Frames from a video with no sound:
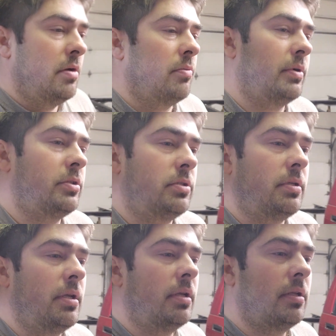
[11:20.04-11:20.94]

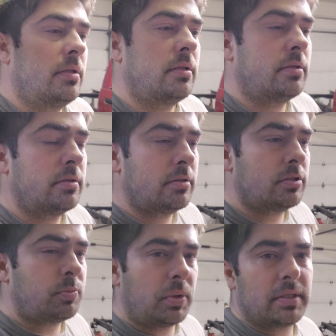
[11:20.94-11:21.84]
once
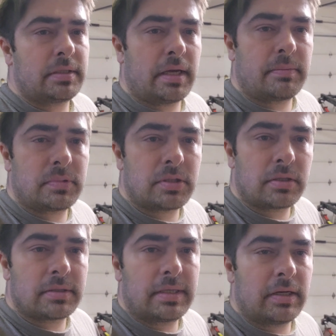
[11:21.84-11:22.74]
springtime
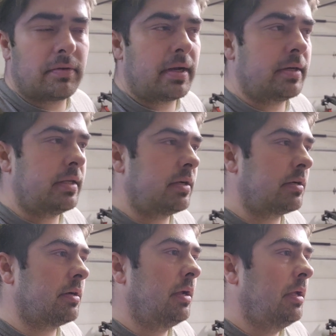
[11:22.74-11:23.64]
starts getting around
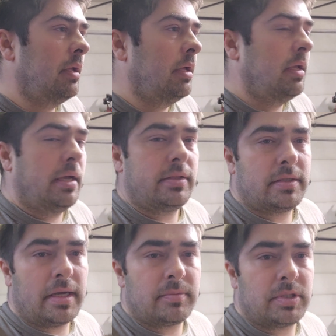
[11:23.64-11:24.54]
here and the
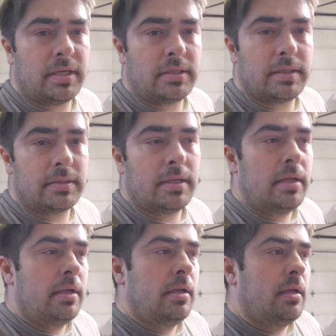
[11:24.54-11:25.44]
time changes,
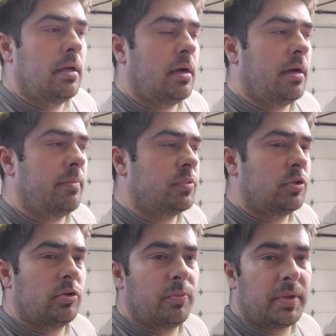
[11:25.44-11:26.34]
so
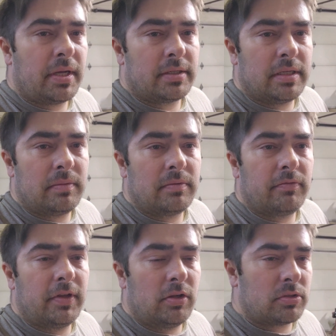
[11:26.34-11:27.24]
you'll be kind of seeing
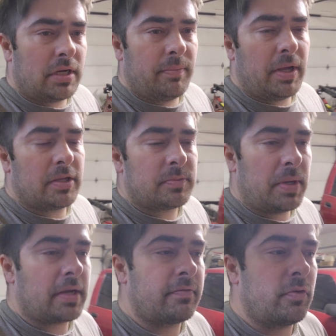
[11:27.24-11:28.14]
videos kind of bounce
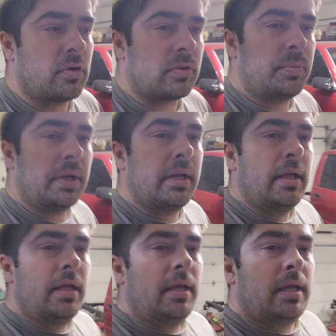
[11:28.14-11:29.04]
back and forth, but
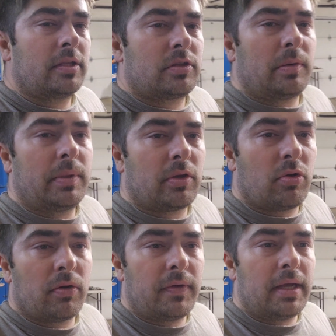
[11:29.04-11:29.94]
it's going to be the
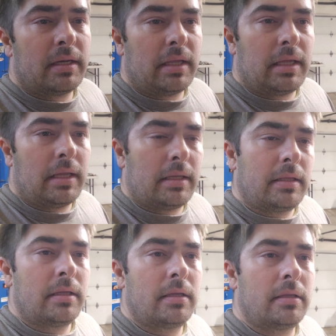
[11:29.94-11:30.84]
Corvette and
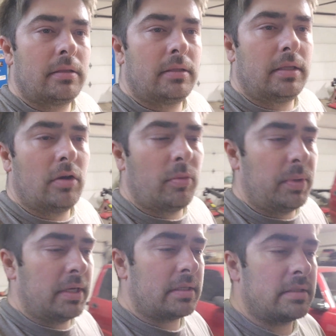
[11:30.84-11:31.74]
the
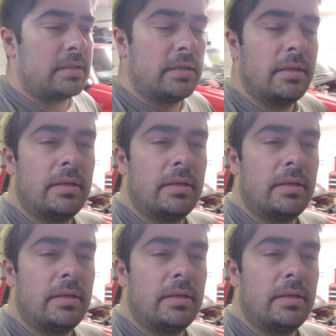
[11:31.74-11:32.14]
OBS